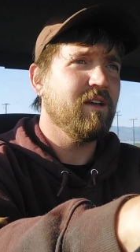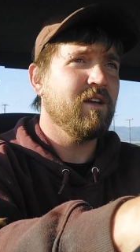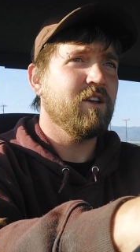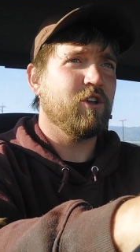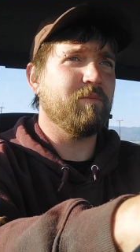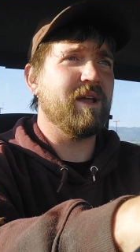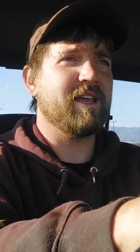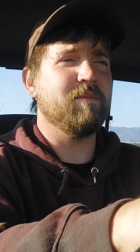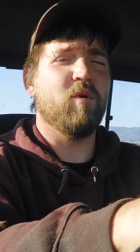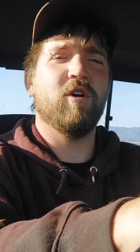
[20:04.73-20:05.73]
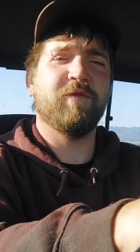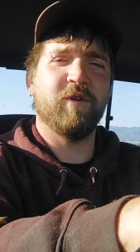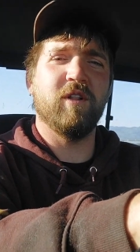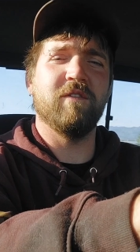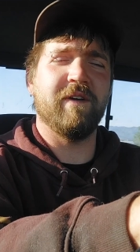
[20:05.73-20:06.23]
you're making more
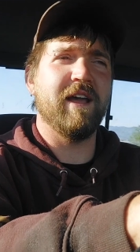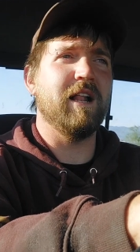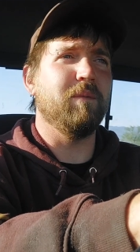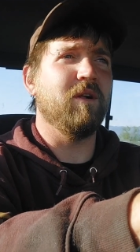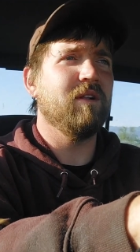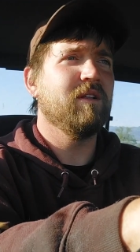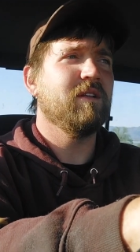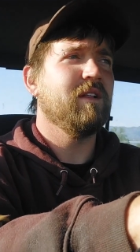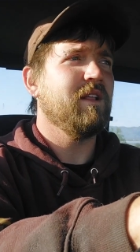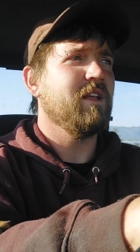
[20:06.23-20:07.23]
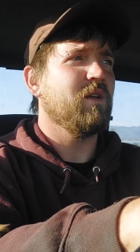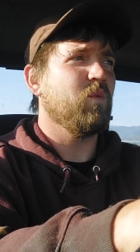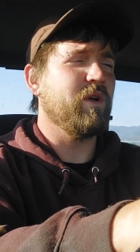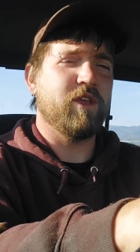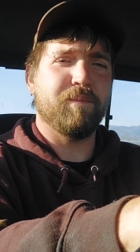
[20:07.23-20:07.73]
fuel available
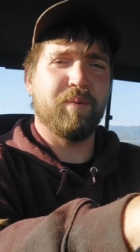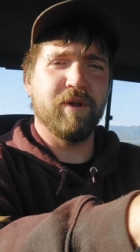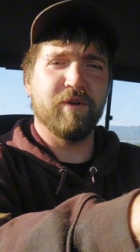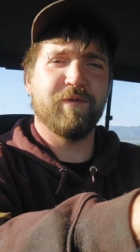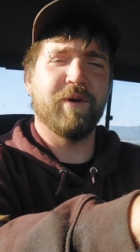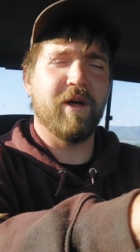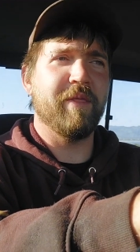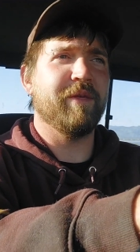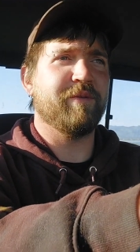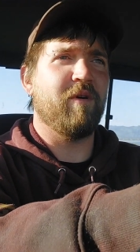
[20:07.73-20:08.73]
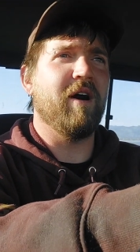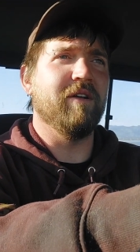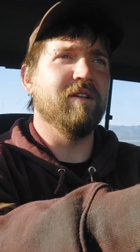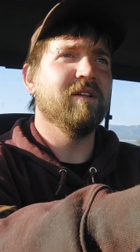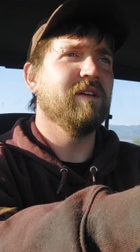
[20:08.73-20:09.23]
when you put your foot on the throttle,
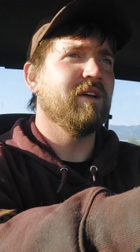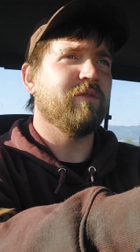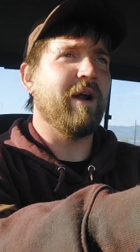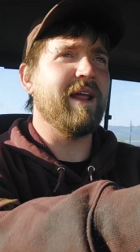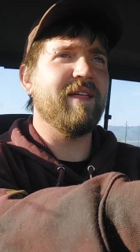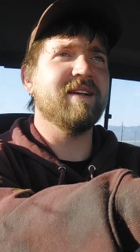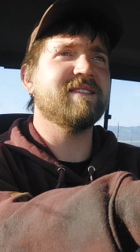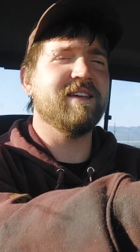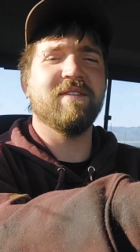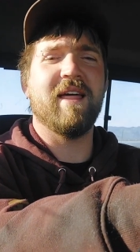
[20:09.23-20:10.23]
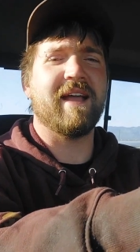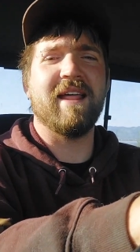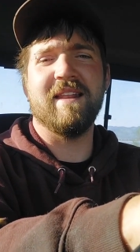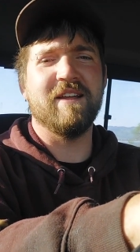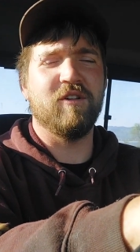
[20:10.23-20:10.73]
right? And that's even like at
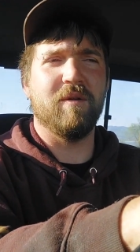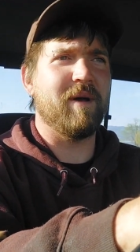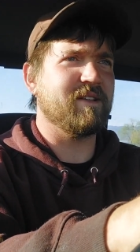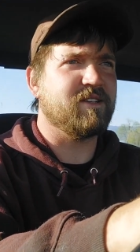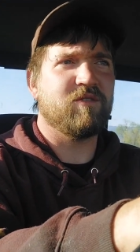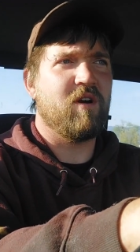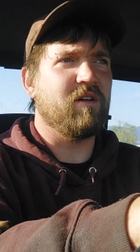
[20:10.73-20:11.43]
little amounts of throttle.